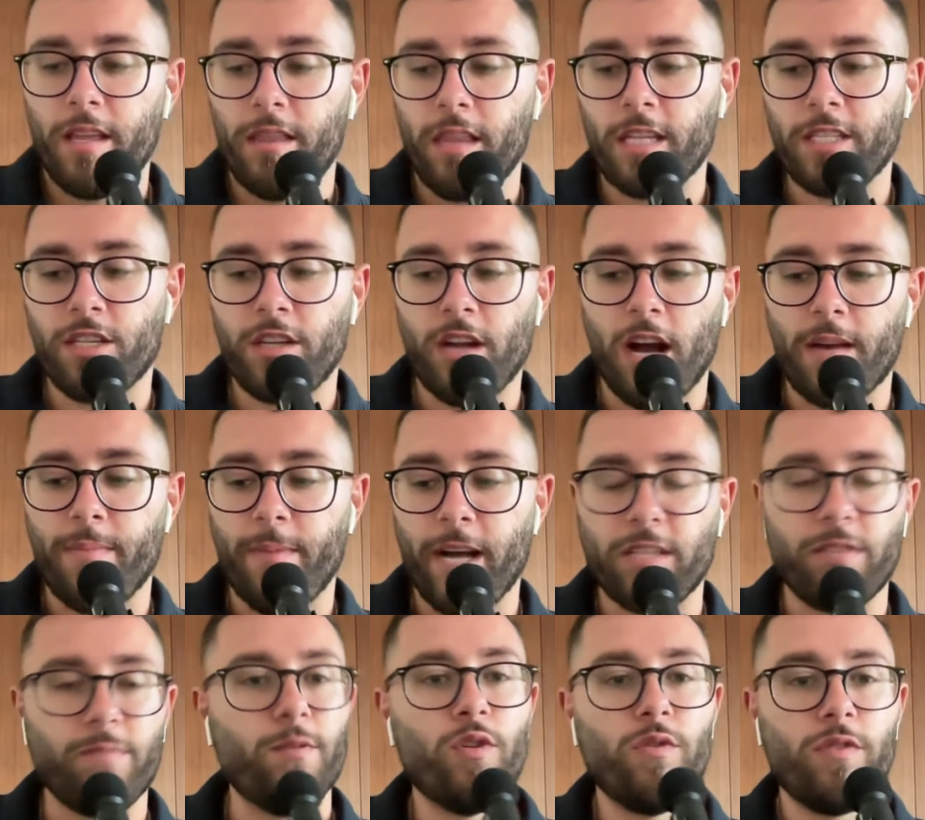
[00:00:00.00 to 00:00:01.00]
Let's talk
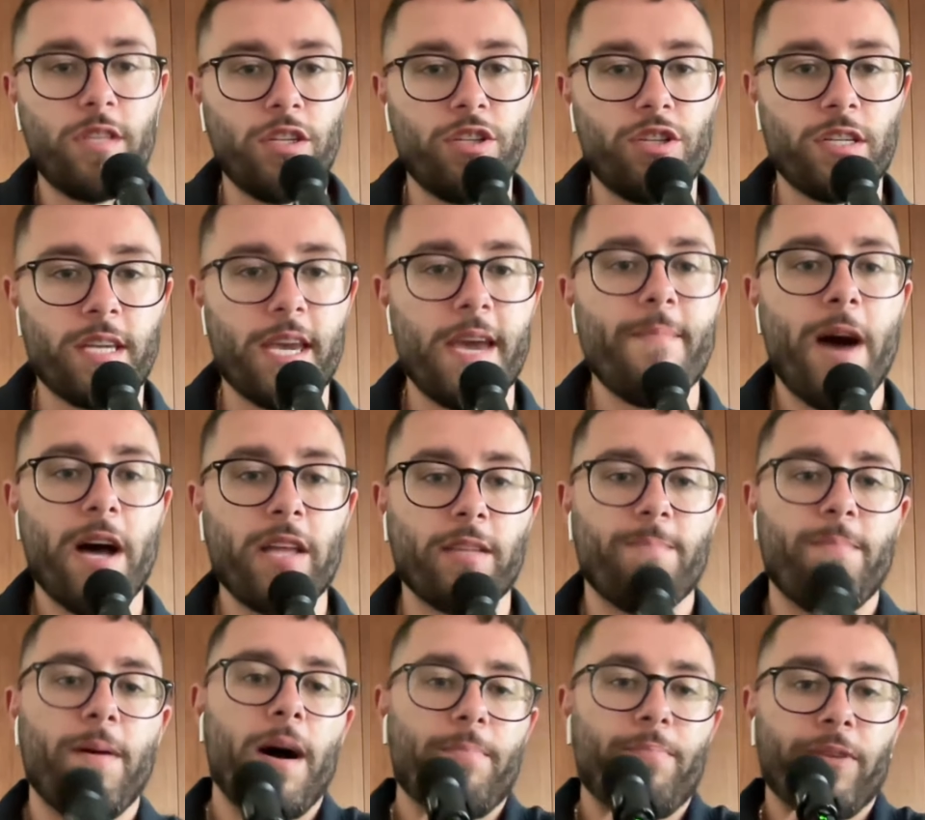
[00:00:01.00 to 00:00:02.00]
about some news that just came out
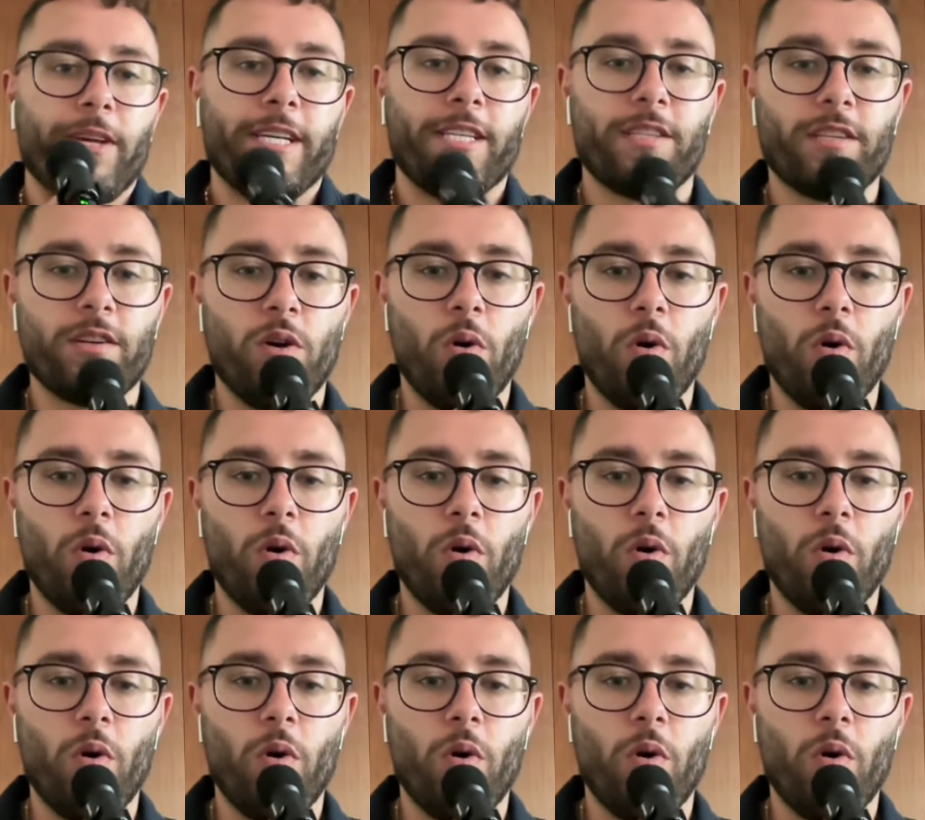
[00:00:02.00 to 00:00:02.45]
the PUP list.